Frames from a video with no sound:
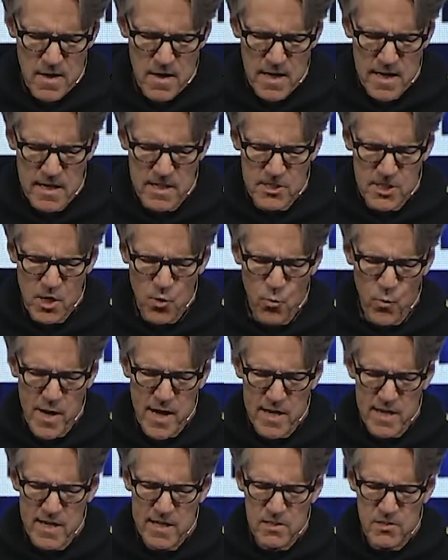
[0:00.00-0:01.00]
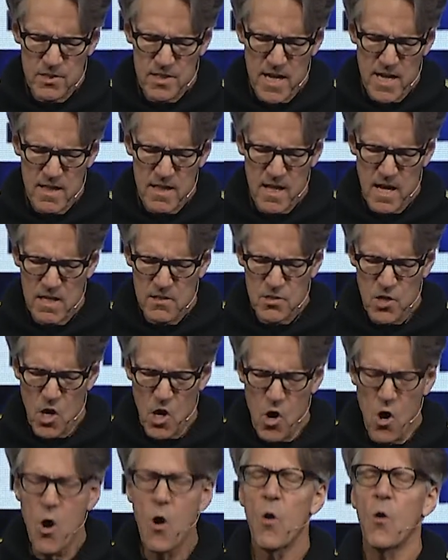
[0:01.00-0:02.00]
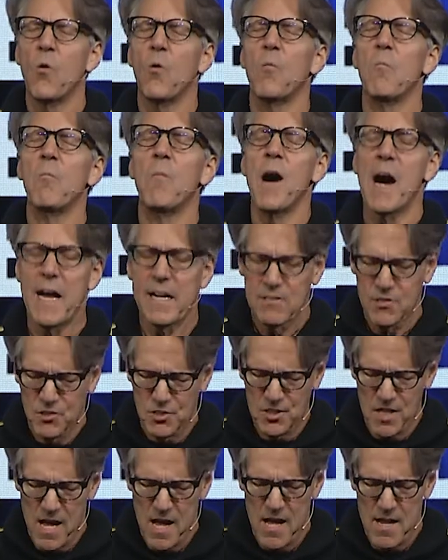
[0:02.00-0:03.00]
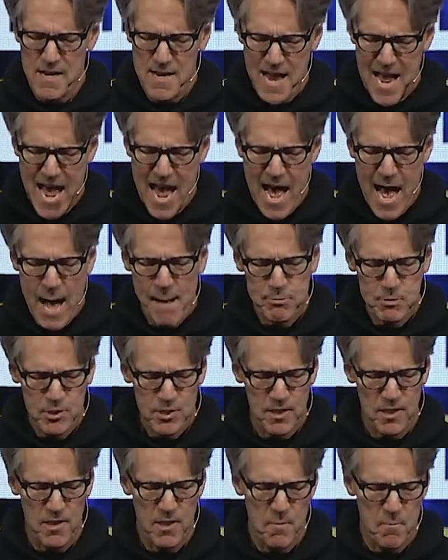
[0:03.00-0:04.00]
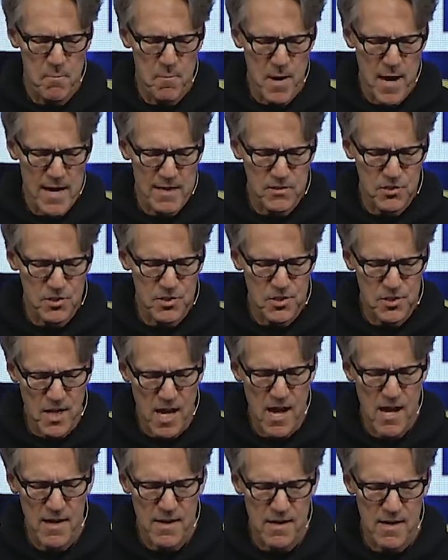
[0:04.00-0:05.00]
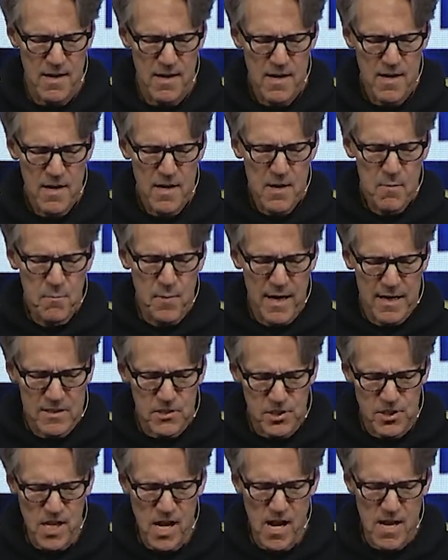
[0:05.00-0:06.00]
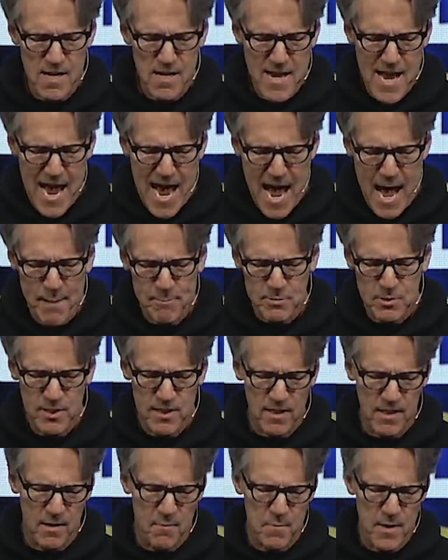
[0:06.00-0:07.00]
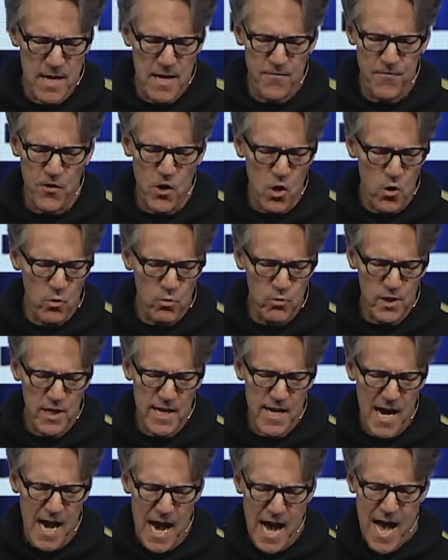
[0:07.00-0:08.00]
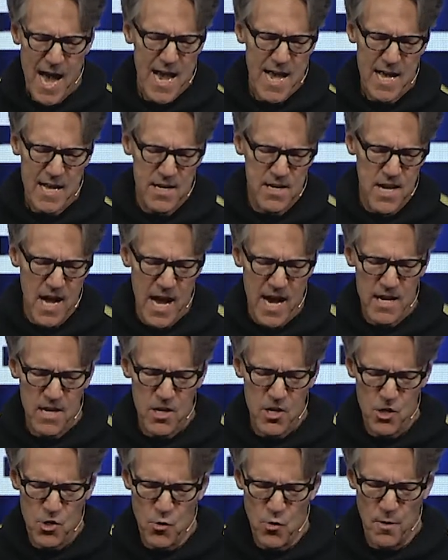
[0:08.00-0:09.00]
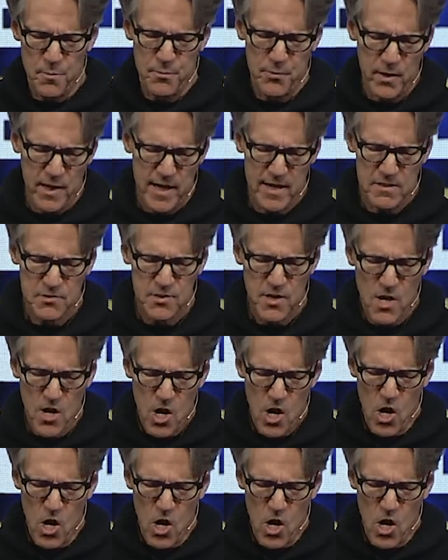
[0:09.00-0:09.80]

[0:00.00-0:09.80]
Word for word: And as he went, he said thus, "Oh, my son, Absalom, my son, my son, Absalom, if only I had died in your place.